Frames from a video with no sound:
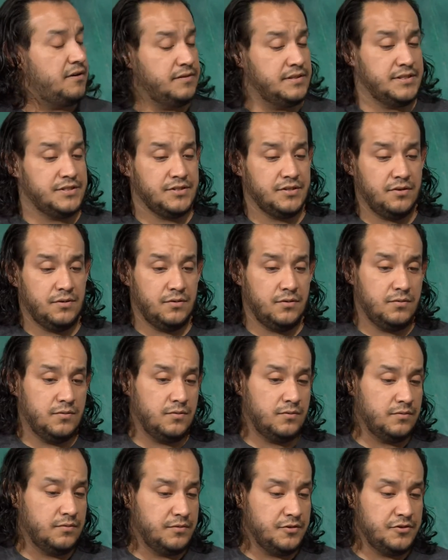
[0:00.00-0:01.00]
And so
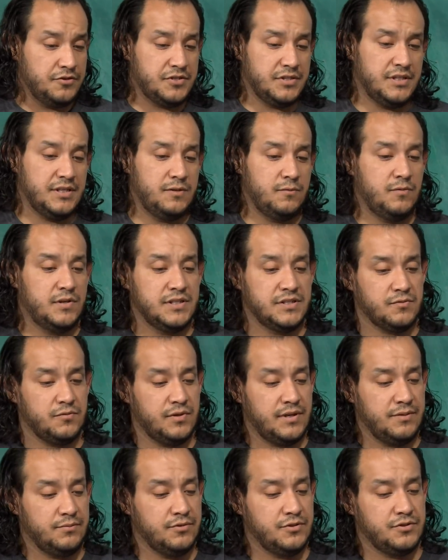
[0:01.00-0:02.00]
usually once
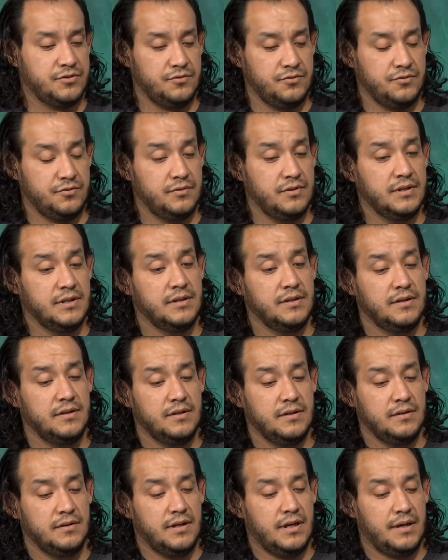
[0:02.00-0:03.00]
we're able to,
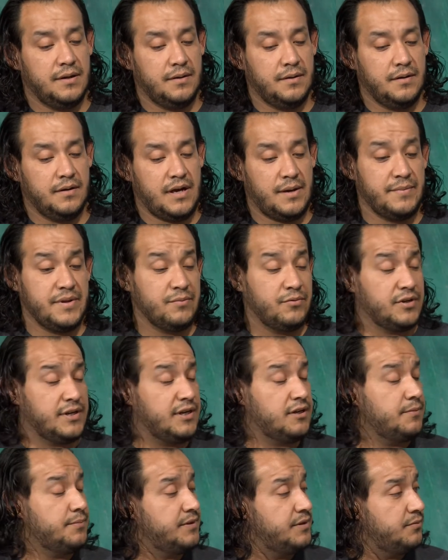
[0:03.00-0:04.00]
I'm able to
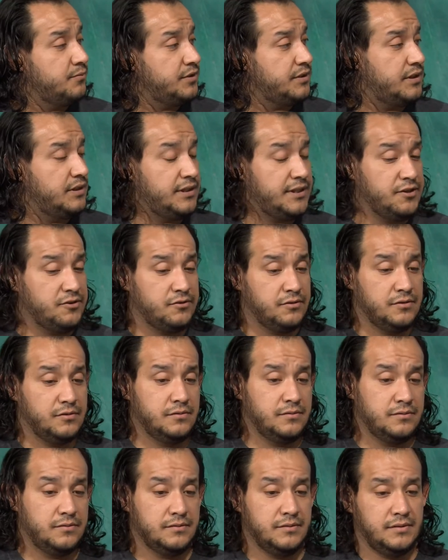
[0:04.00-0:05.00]
help them with the
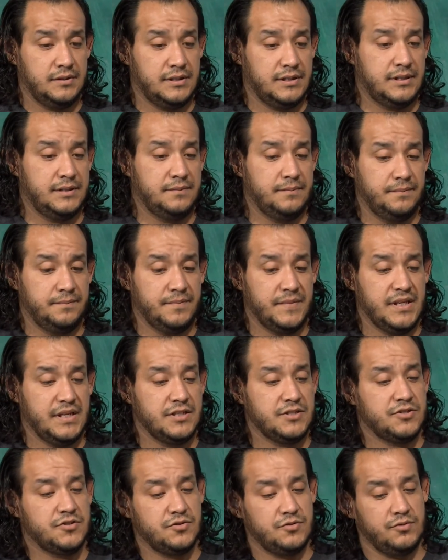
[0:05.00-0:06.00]
legal
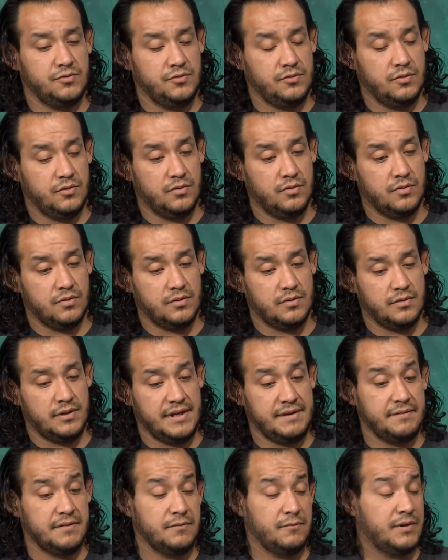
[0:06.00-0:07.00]
issue, or
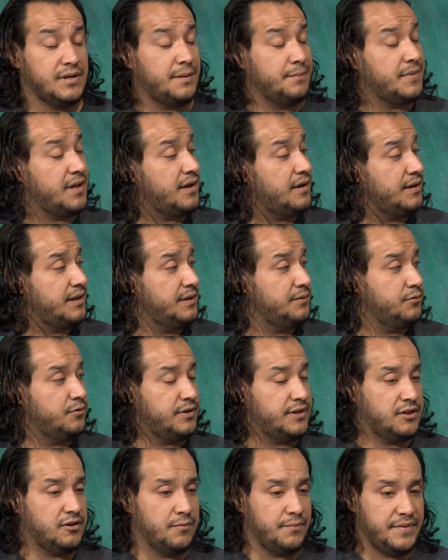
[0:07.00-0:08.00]
even when I'm not able
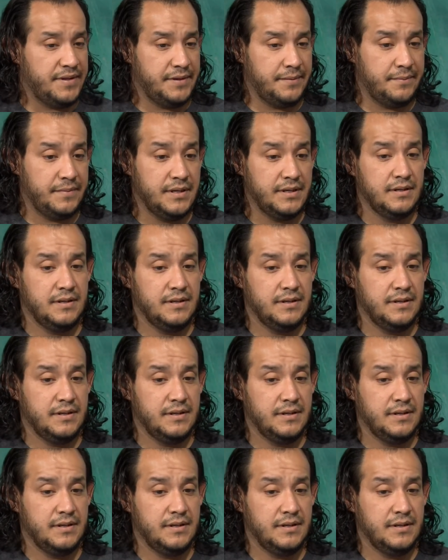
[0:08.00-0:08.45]
to help them,